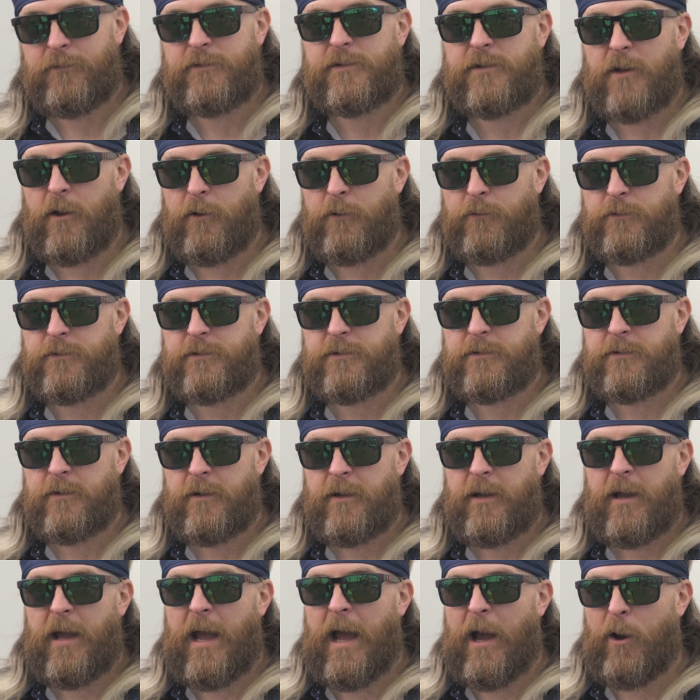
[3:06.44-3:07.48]
if
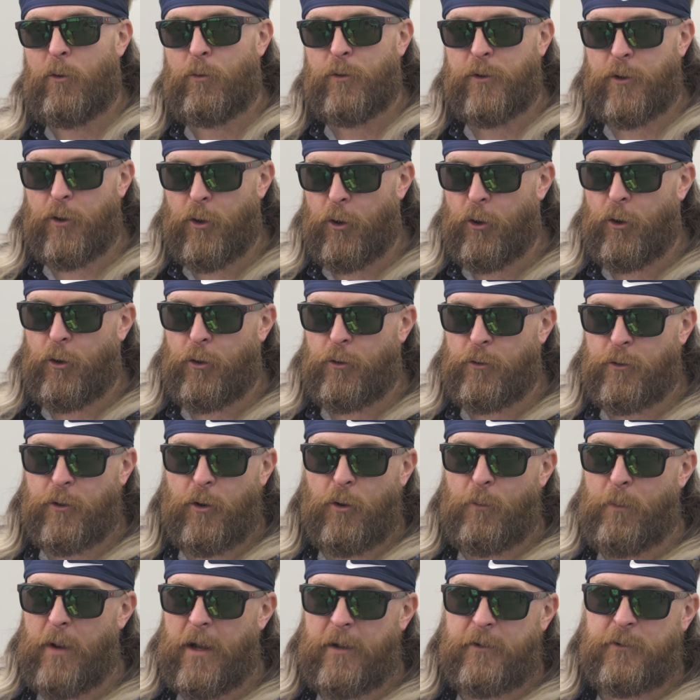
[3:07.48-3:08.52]
so's, how would Earl
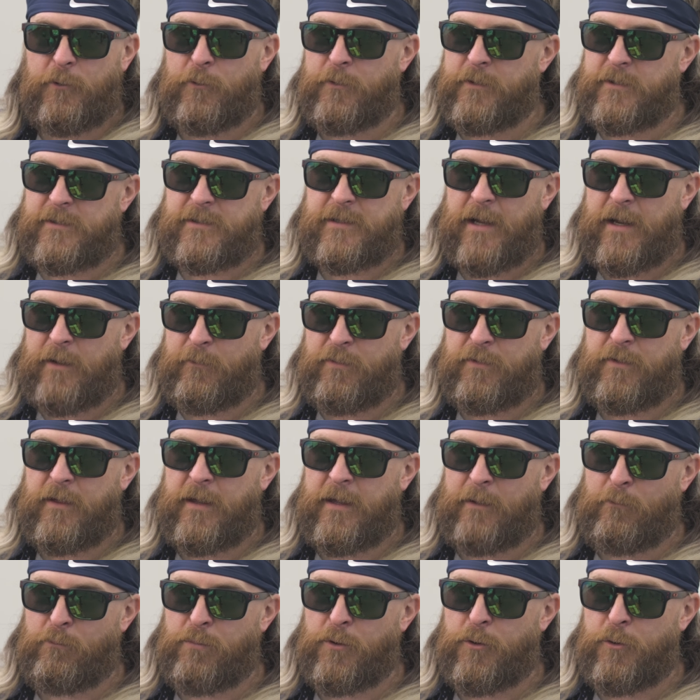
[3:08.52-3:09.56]
go about doing the same
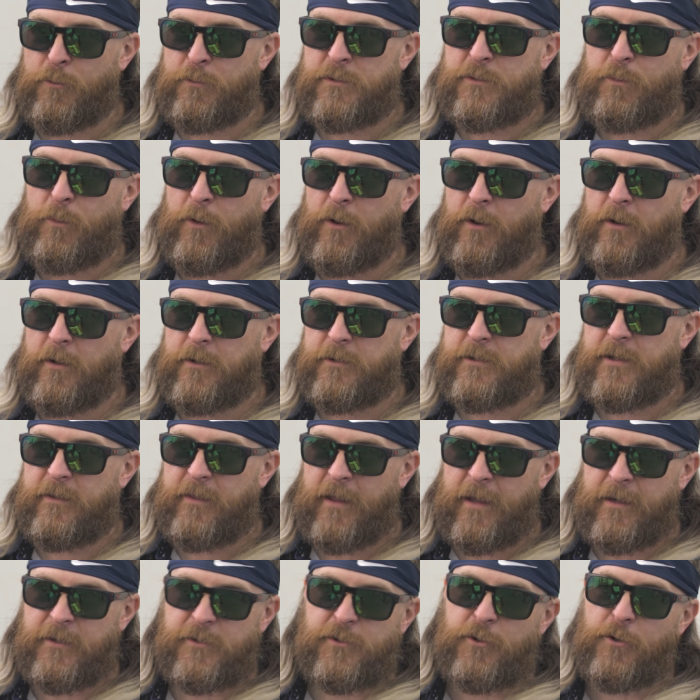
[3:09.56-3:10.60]
thing in Bloomsburg to
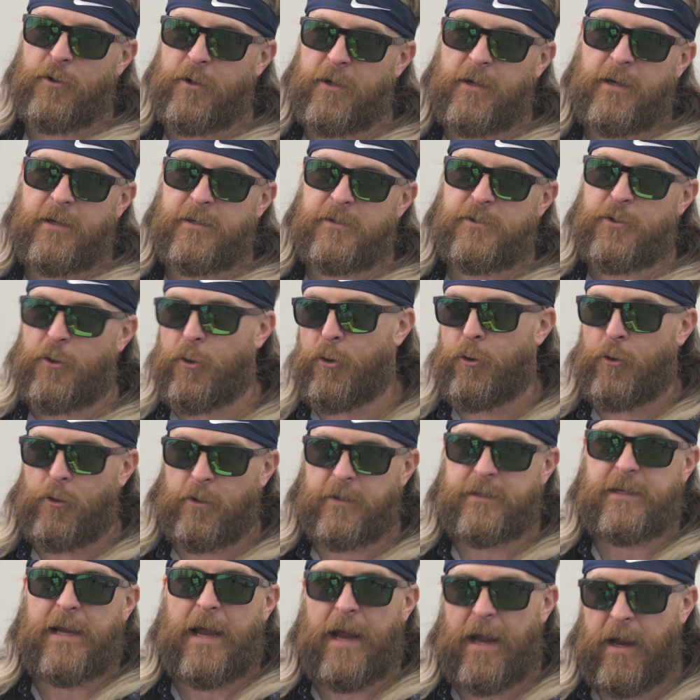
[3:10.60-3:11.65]
then turn it into
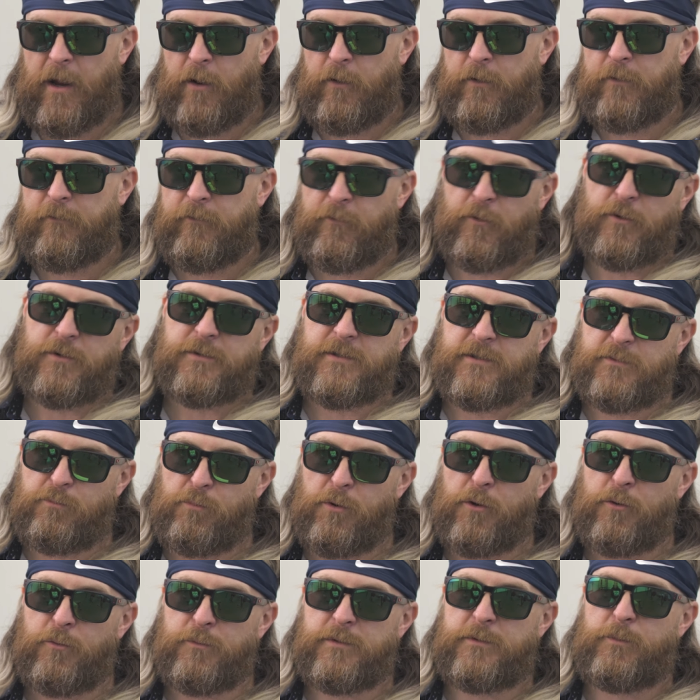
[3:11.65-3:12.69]
Earltown versus
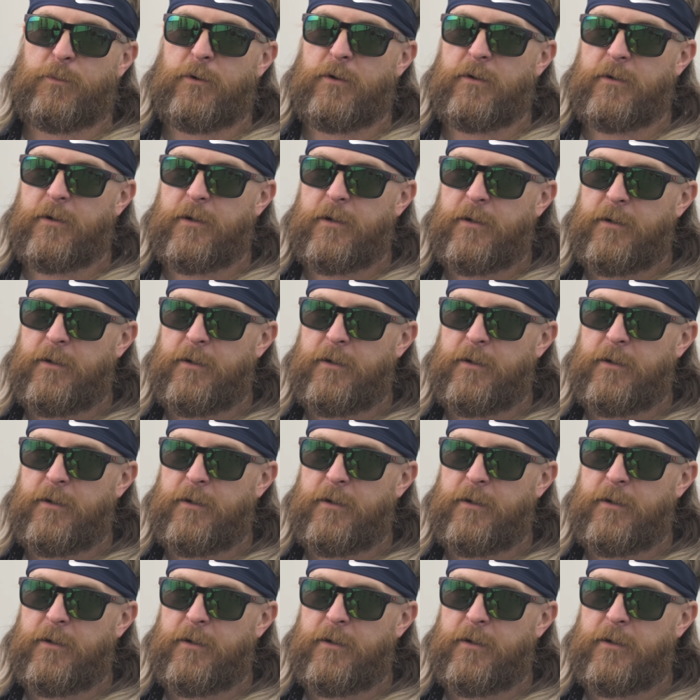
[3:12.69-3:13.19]
Bloomsburg?